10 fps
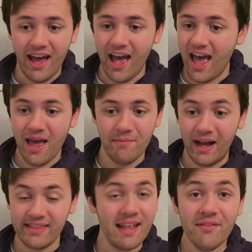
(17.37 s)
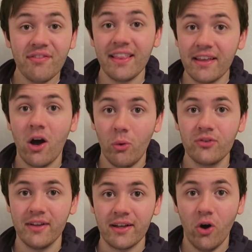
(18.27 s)
Um, I didn't think the goal
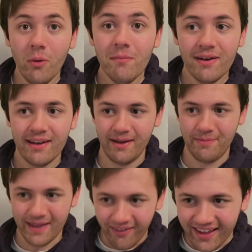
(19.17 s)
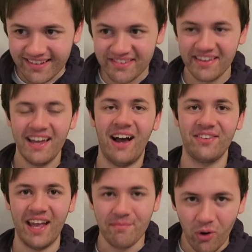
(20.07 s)
was going to come, I'll be honest. I
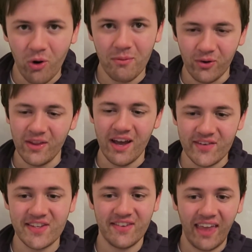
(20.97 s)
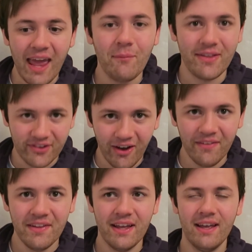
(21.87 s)
was getting more and more nervous as the game went
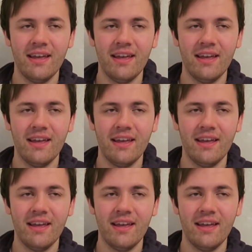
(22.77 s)
on.